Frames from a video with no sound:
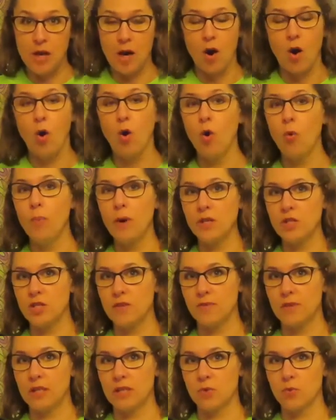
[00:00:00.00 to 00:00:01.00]
A whole bunch
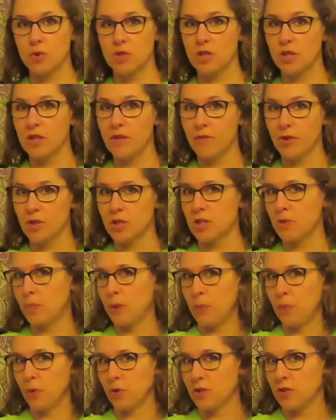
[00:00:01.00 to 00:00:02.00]
of these were delivered to
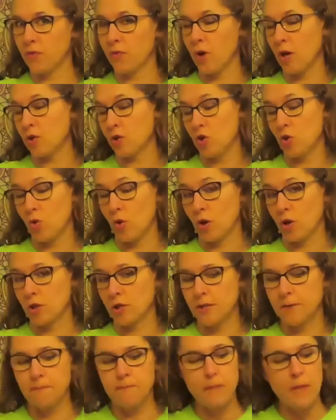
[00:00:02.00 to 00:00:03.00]
people's front
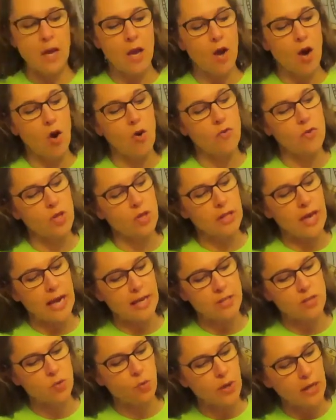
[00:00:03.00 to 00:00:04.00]
doors over the
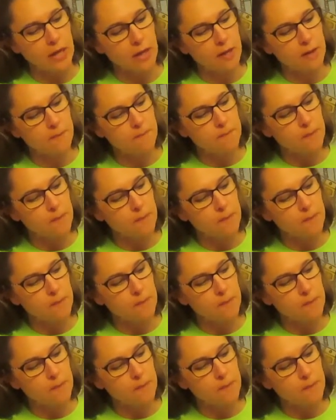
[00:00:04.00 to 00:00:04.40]
last week.